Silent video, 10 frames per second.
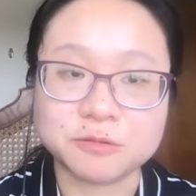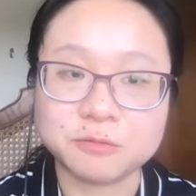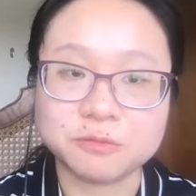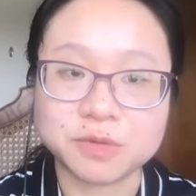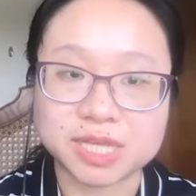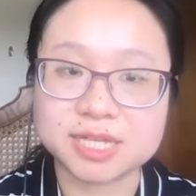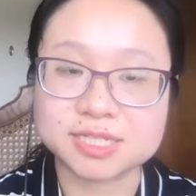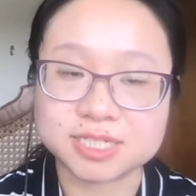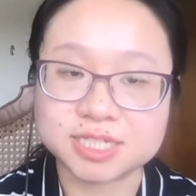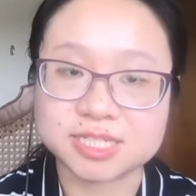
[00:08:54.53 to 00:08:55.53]
we get
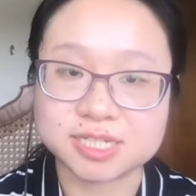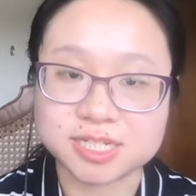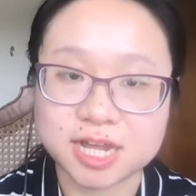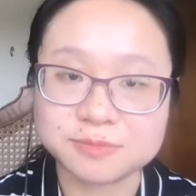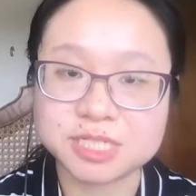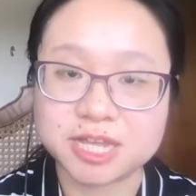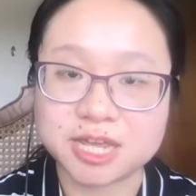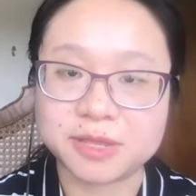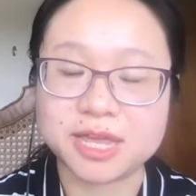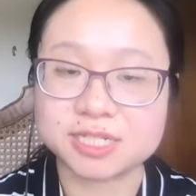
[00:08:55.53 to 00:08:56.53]
the test
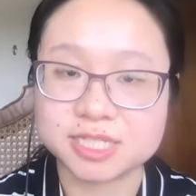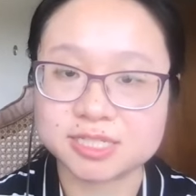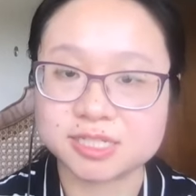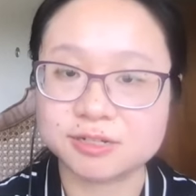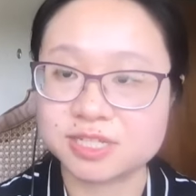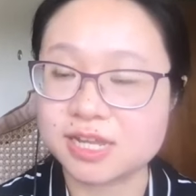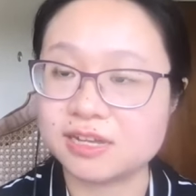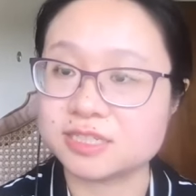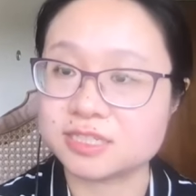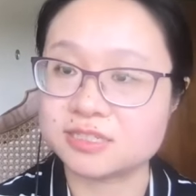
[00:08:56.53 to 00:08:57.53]
timestamp and the test
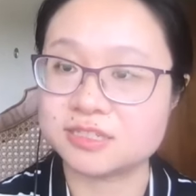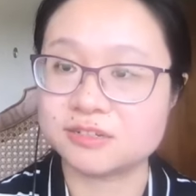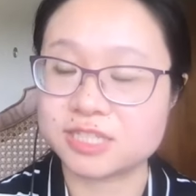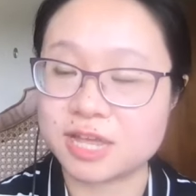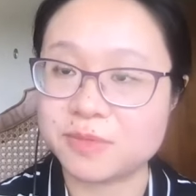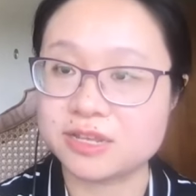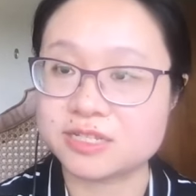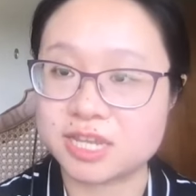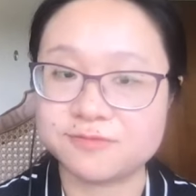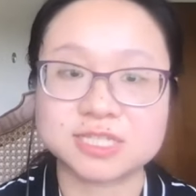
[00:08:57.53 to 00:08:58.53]
result. So that
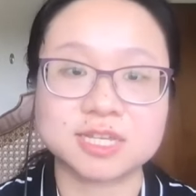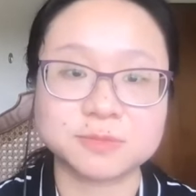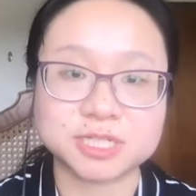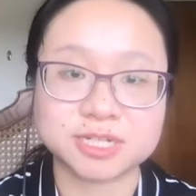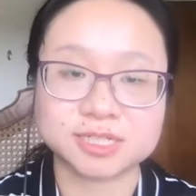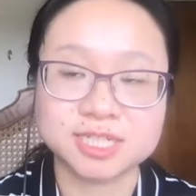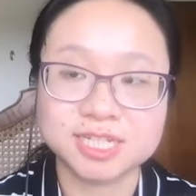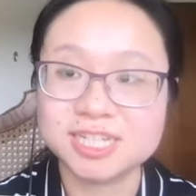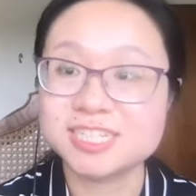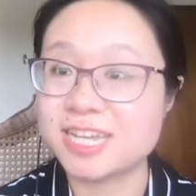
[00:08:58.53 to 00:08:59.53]
means if a subject
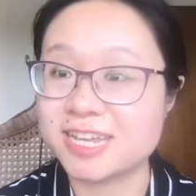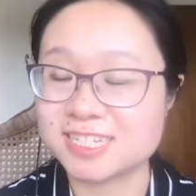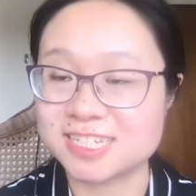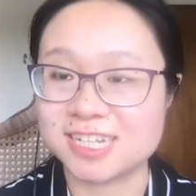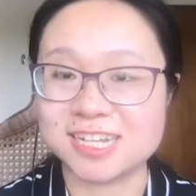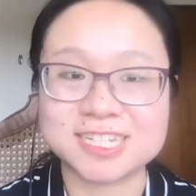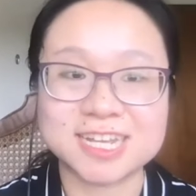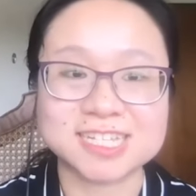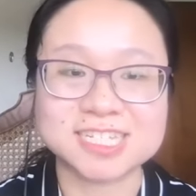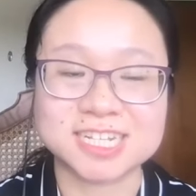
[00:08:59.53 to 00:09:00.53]
takes a
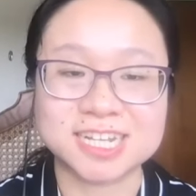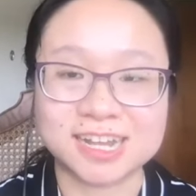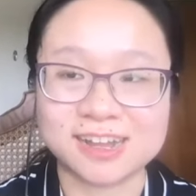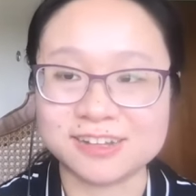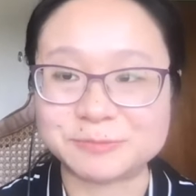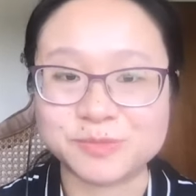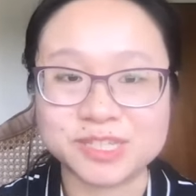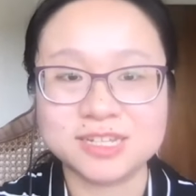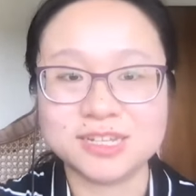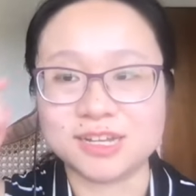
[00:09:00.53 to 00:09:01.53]
test on
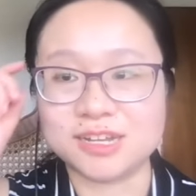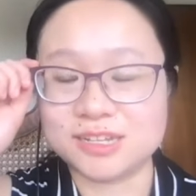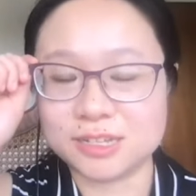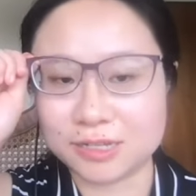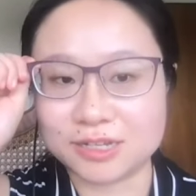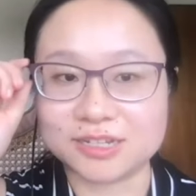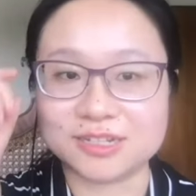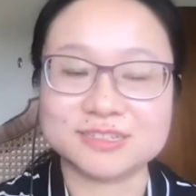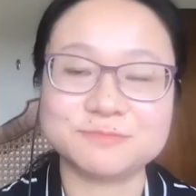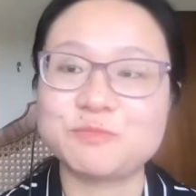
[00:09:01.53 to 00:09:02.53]

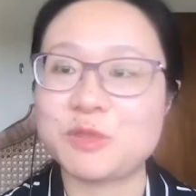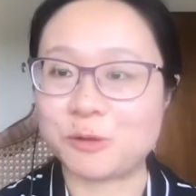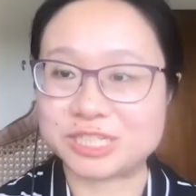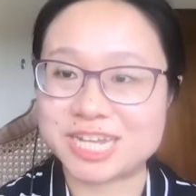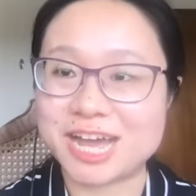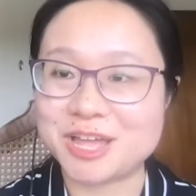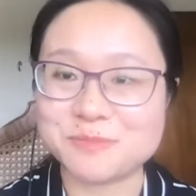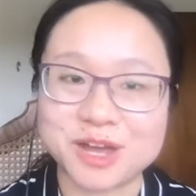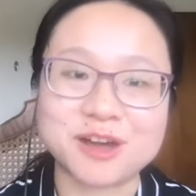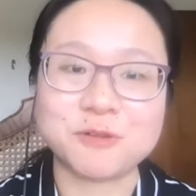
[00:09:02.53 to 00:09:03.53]
what time
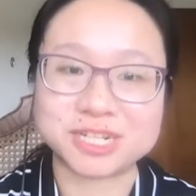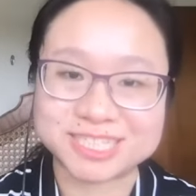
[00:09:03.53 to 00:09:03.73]
on what